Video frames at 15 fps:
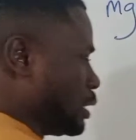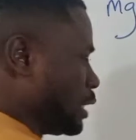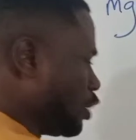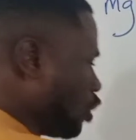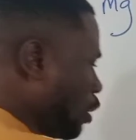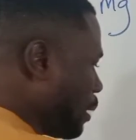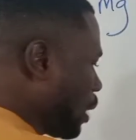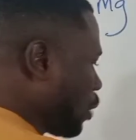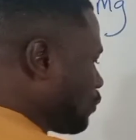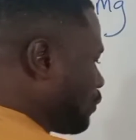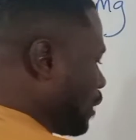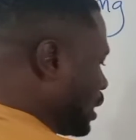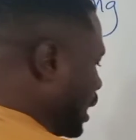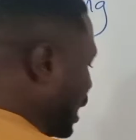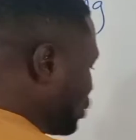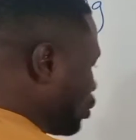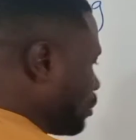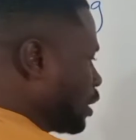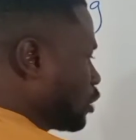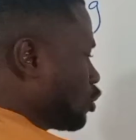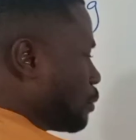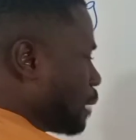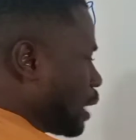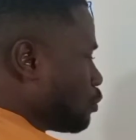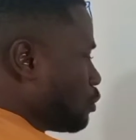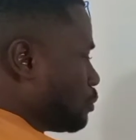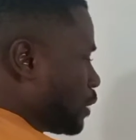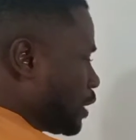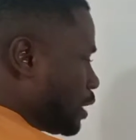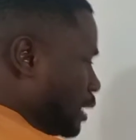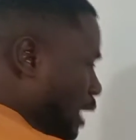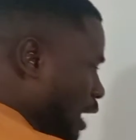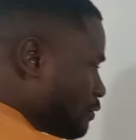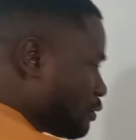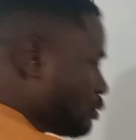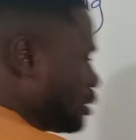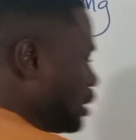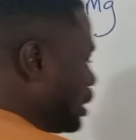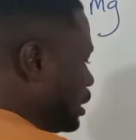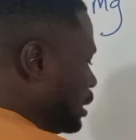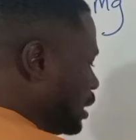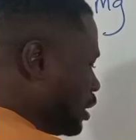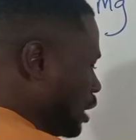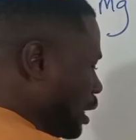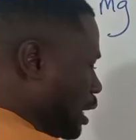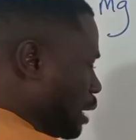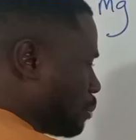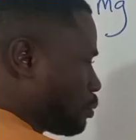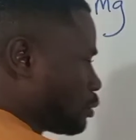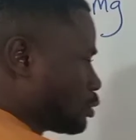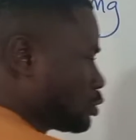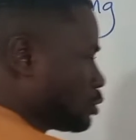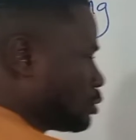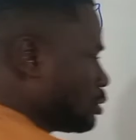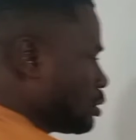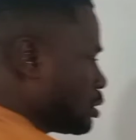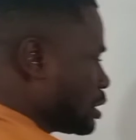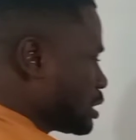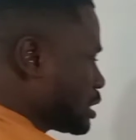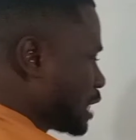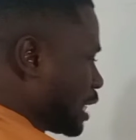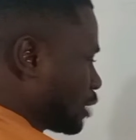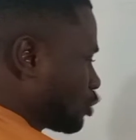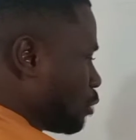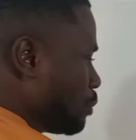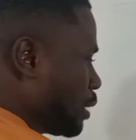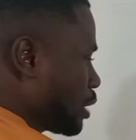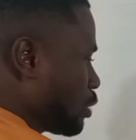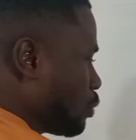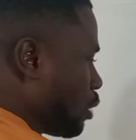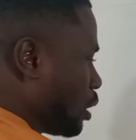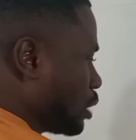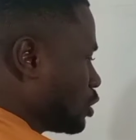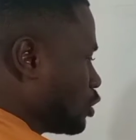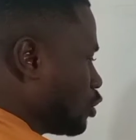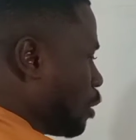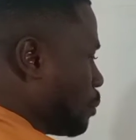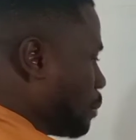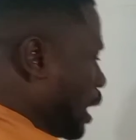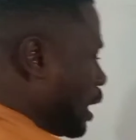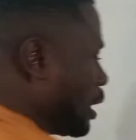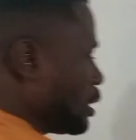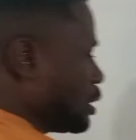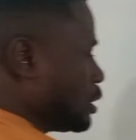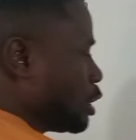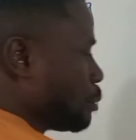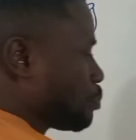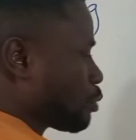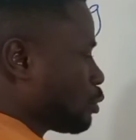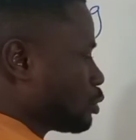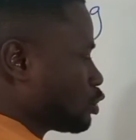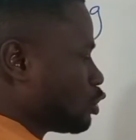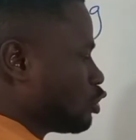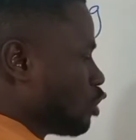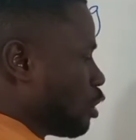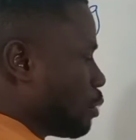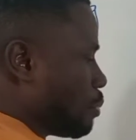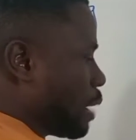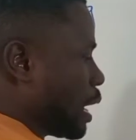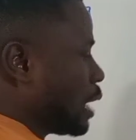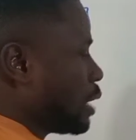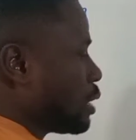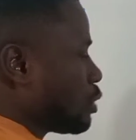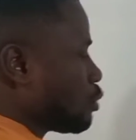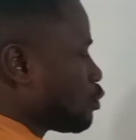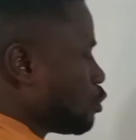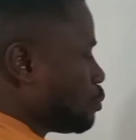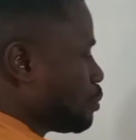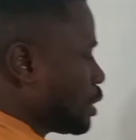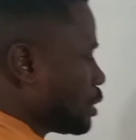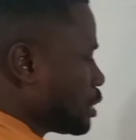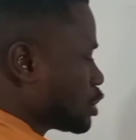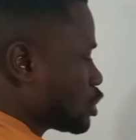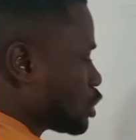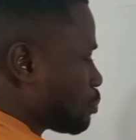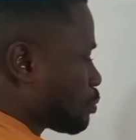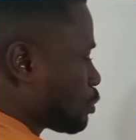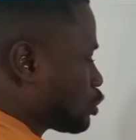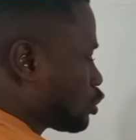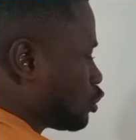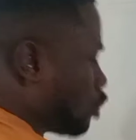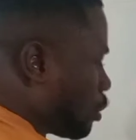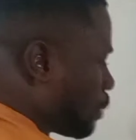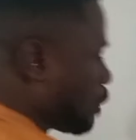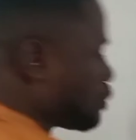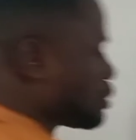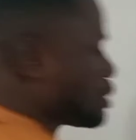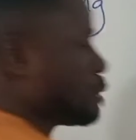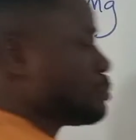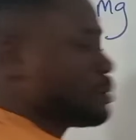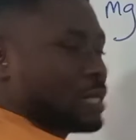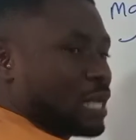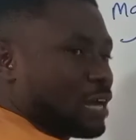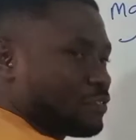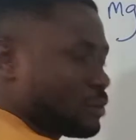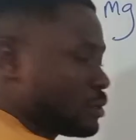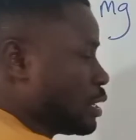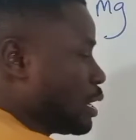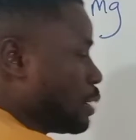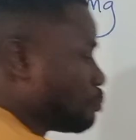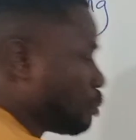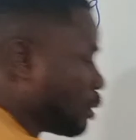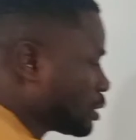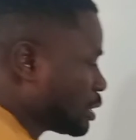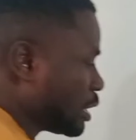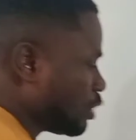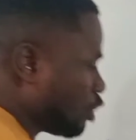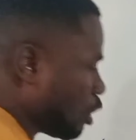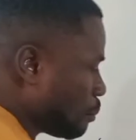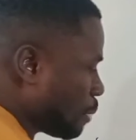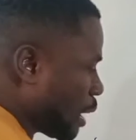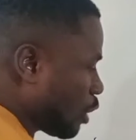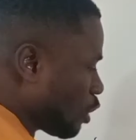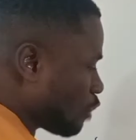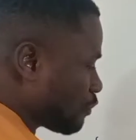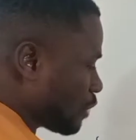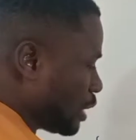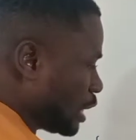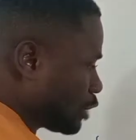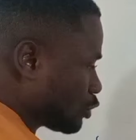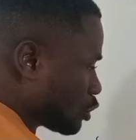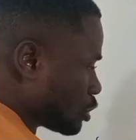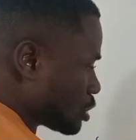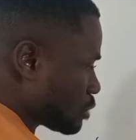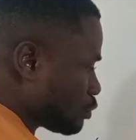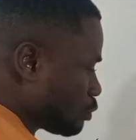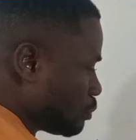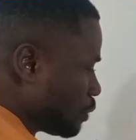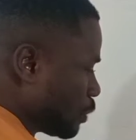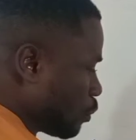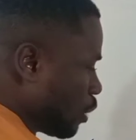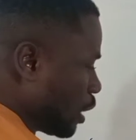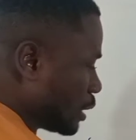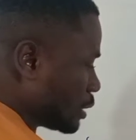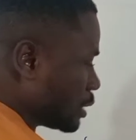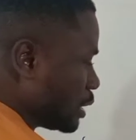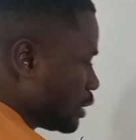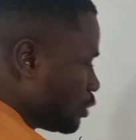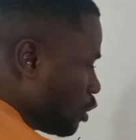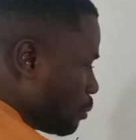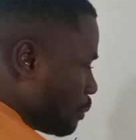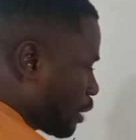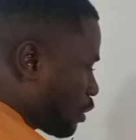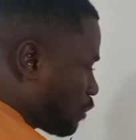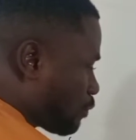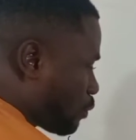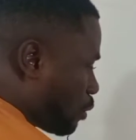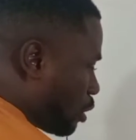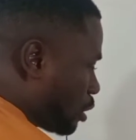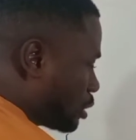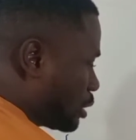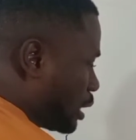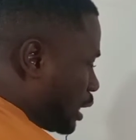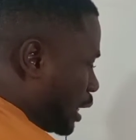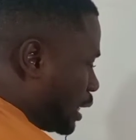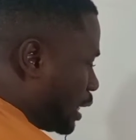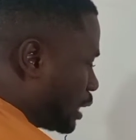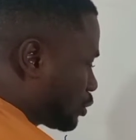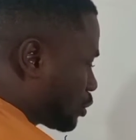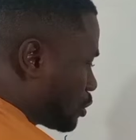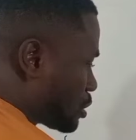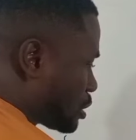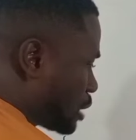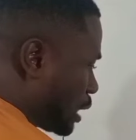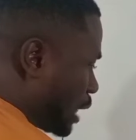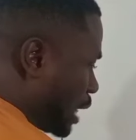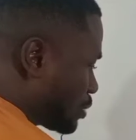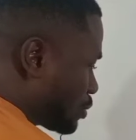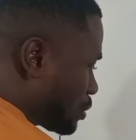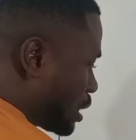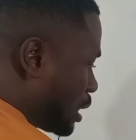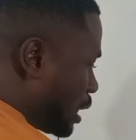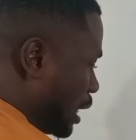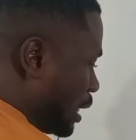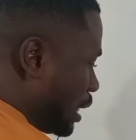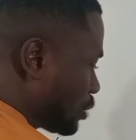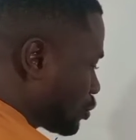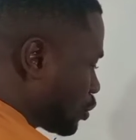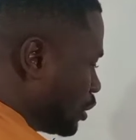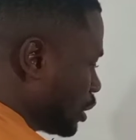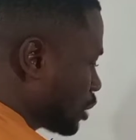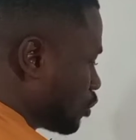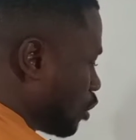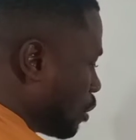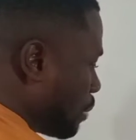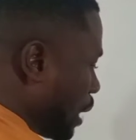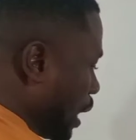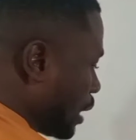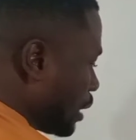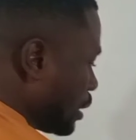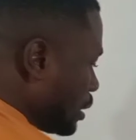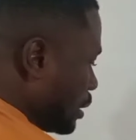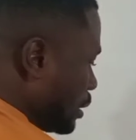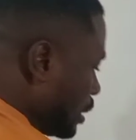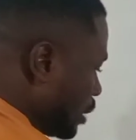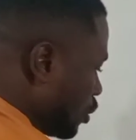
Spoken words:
the number of atomic number will be 11. The proton, this is atomic number. The proton number will be, this is the proton number, will still be 11. But the number of electrons will be what? Number of what? Electrons. That is to say, electronic number. The